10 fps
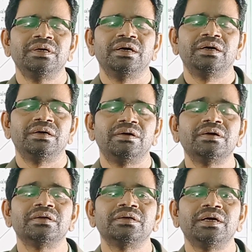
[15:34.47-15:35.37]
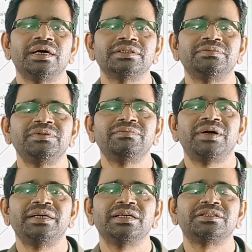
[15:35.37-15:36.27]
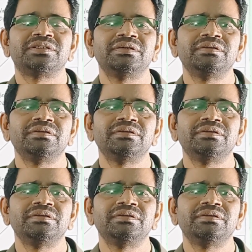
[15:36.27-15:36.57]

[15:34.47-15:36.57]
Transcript: or has been financed